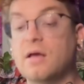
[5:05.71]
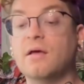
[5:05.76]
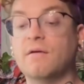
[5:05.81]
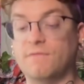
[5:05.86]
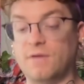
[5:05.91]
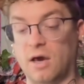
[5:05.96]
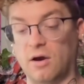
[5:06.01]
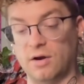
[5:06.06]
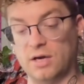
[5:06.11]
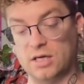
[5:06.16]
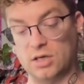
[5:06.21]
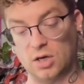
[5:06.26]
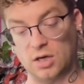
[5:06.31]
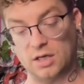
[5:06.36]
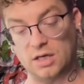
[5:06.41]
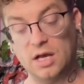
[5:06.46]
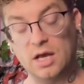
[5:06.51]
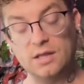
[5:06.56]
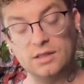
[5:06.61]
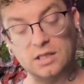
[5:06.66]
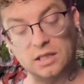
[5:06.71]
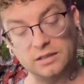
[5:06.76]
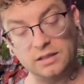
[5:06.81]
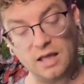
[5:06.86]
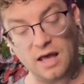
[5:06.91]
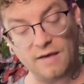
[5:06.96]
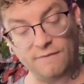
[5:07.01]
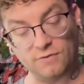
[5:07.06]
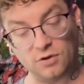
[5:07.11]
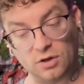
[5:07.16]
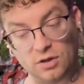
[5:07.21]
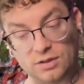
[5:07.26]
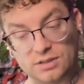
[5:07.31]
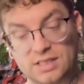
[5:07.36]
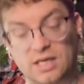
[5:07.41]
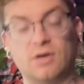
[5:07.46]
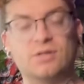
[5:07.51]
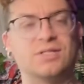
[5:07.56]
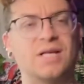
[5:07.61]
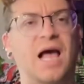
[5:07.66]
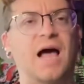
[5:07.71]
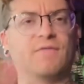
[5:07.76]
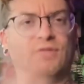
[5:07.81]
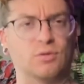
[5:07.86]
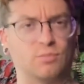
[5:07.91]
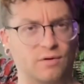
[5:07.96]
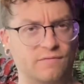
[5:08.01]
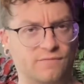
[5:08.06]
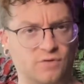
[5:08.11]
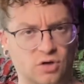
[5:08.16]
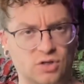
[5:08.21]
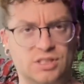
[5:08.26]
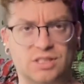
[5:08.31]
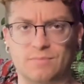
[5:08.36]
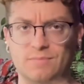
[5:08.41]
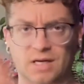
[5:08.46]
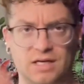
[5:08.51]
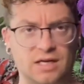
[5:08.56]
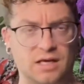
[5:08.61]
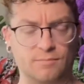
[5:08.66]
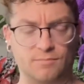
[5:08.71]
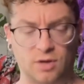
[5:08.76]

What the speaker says: Very good. The Lovers. They also have the reversed meaning,